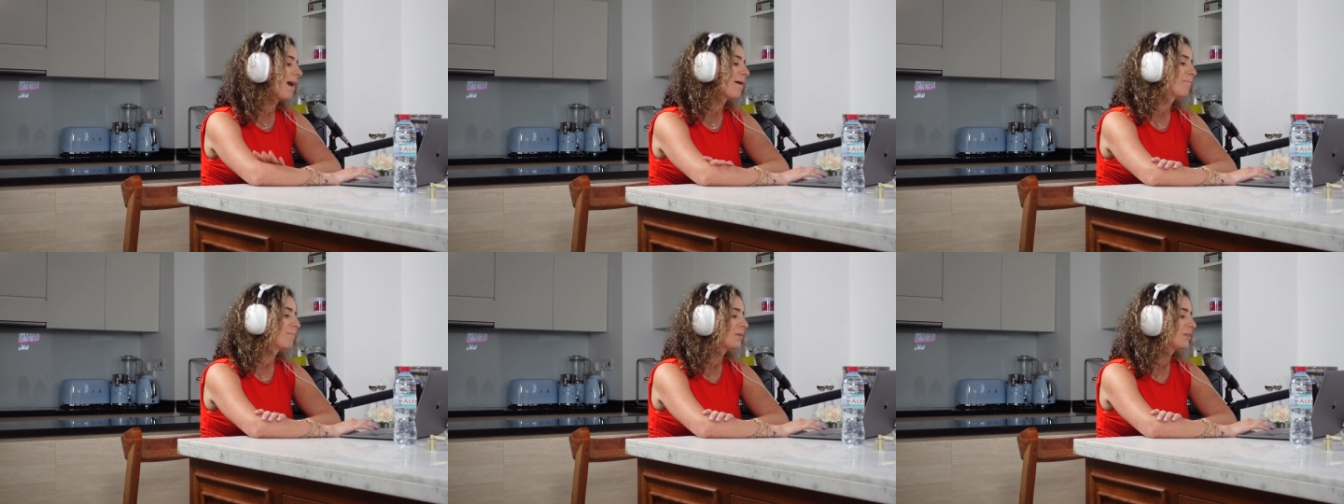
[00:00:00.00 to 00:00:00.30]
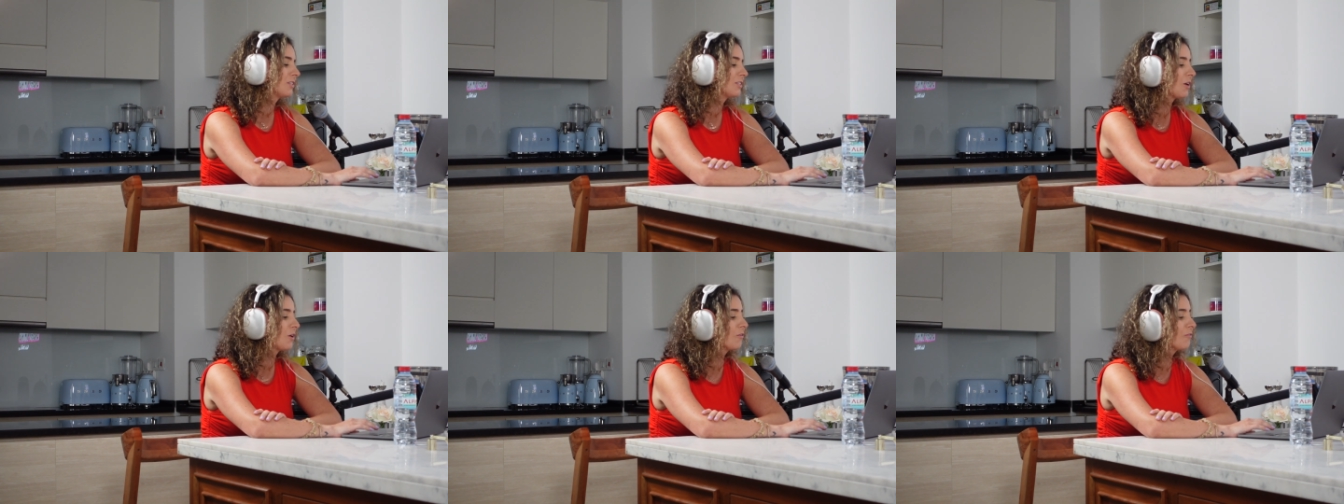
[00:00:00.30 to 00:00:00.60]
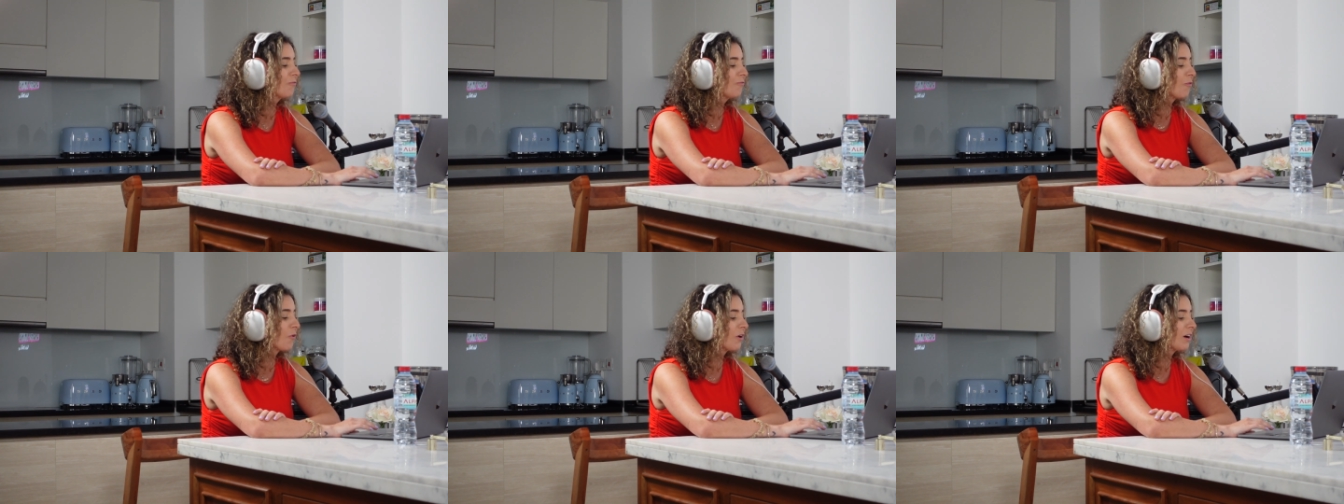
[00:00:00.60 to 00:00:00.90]

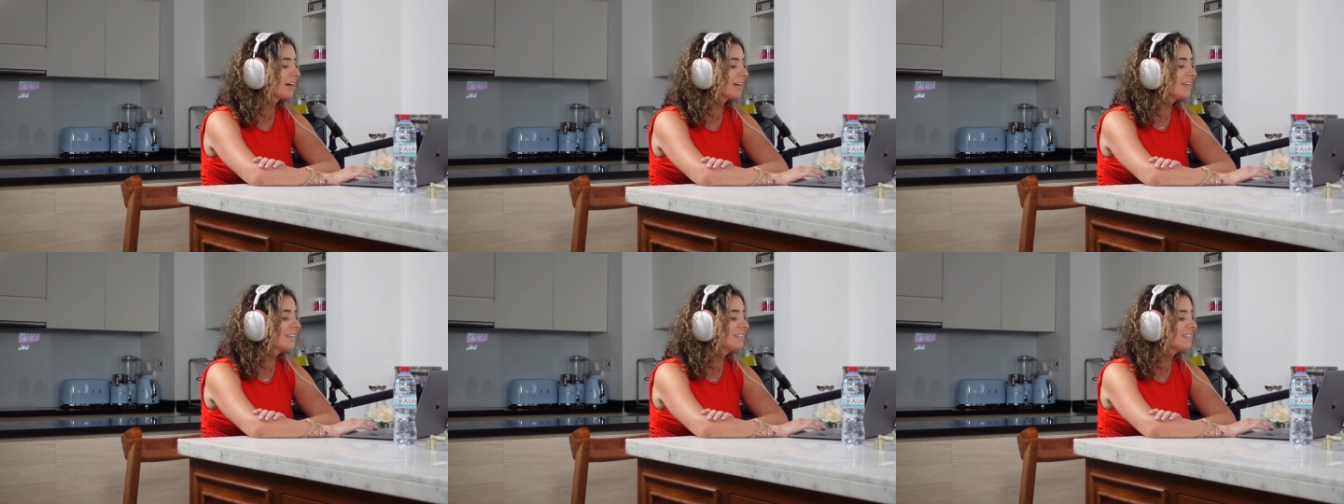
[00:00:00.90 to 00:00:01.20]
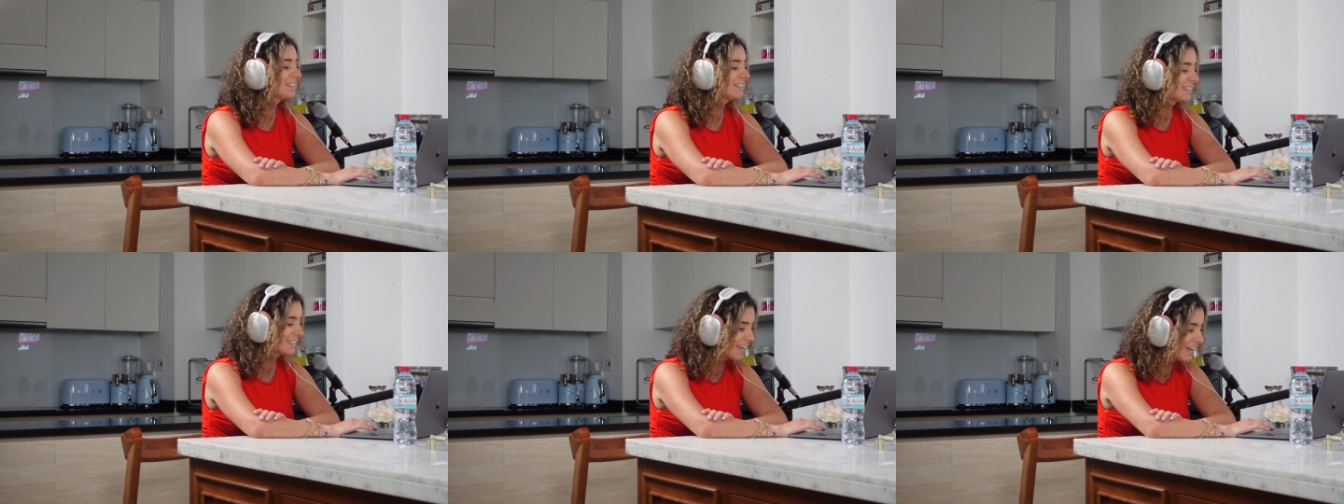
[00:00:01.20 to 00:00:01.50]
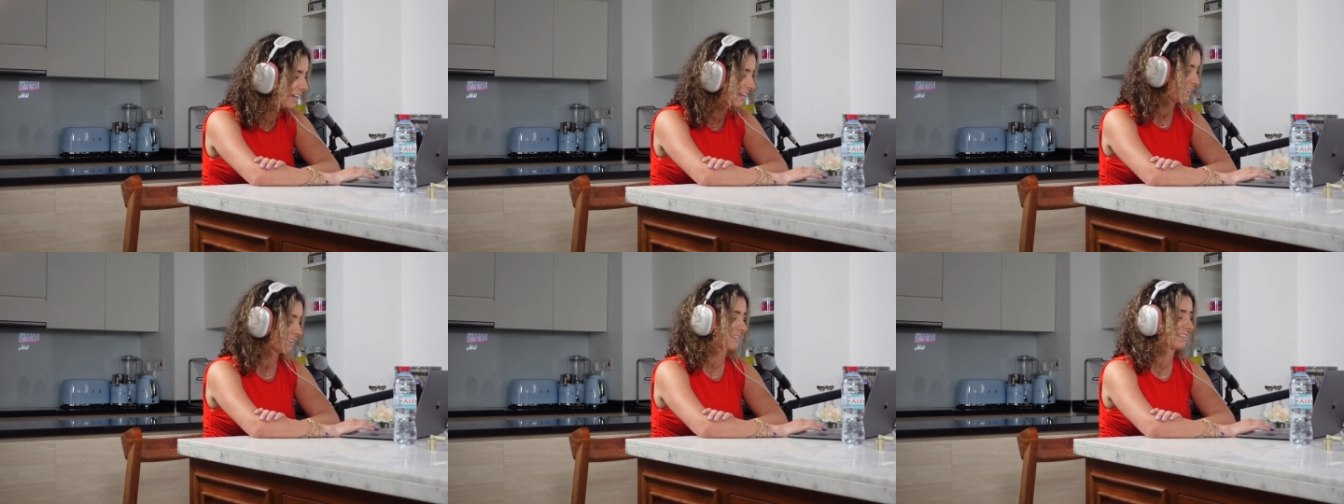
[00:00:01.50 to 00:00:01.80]
episode
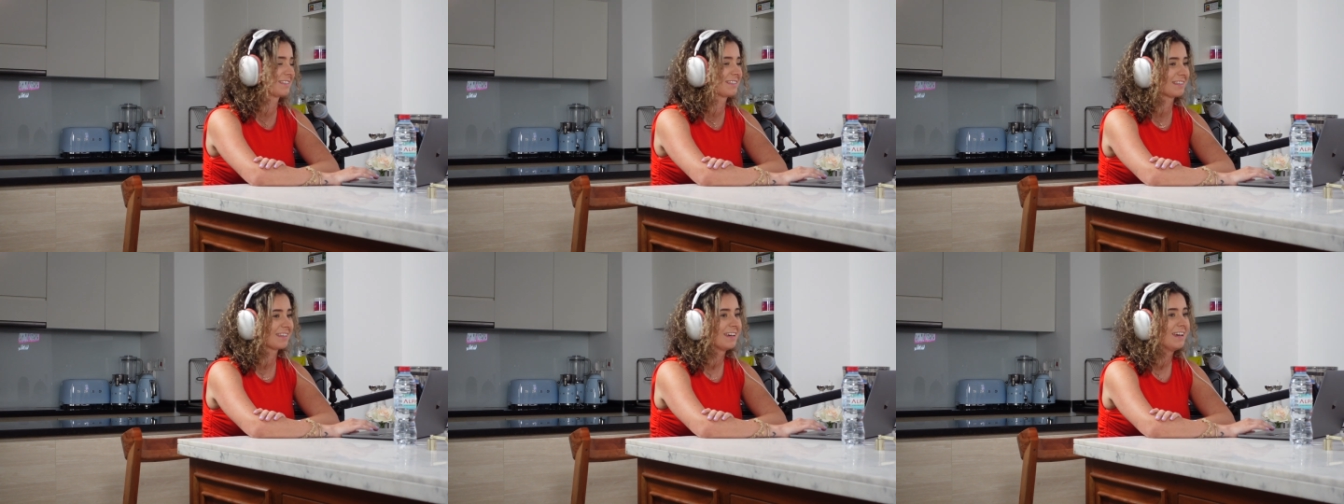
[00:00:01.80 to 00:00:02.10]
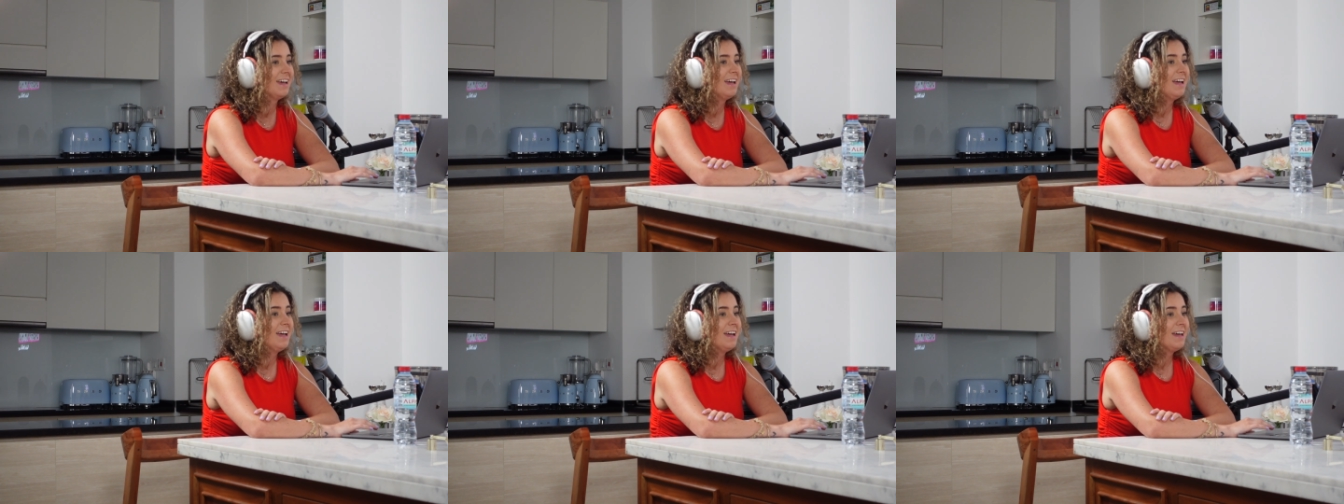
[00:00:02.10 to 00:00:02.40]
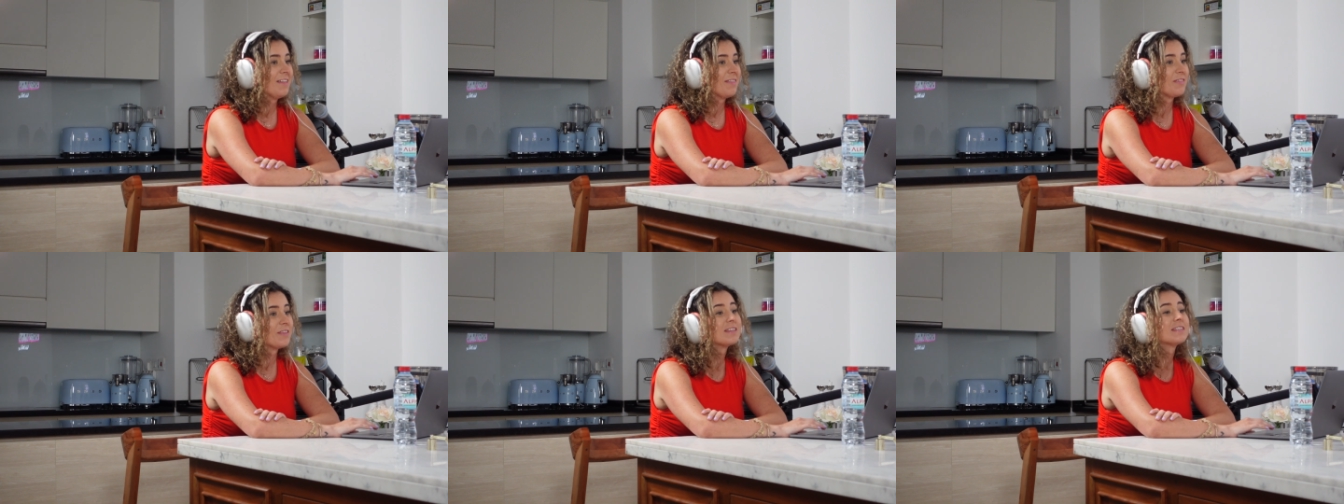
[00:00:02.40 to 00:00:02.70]
46.
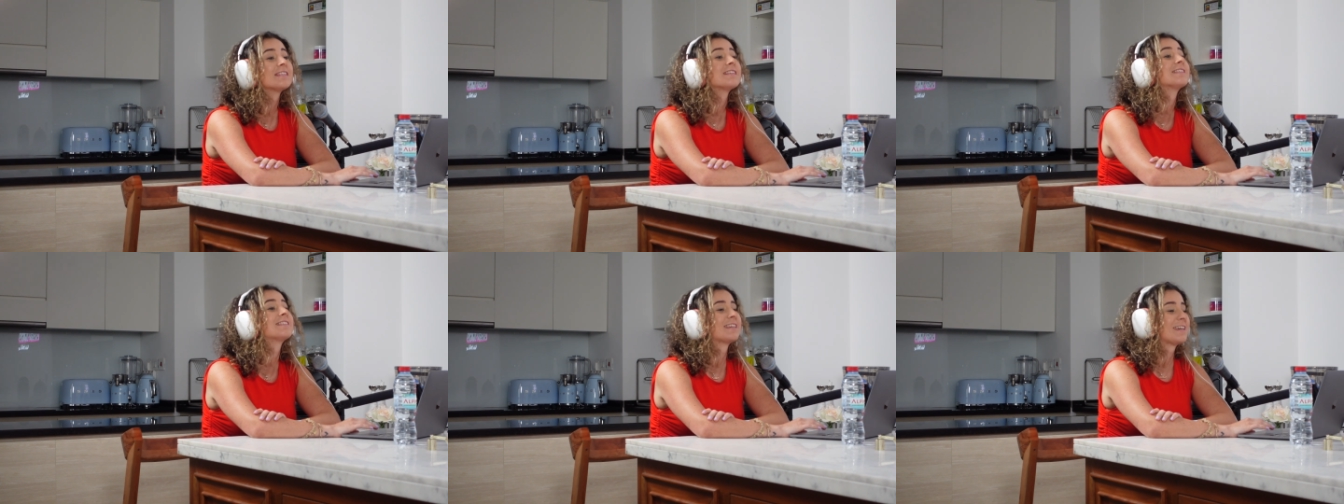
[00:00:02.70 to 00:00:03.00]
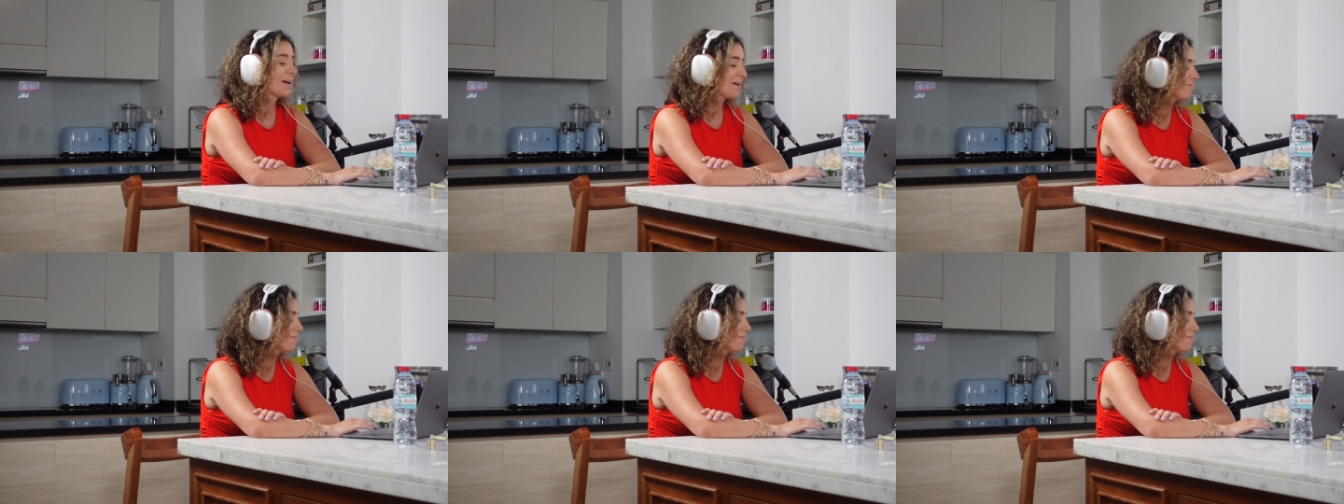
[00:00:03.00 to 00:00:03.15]
This is the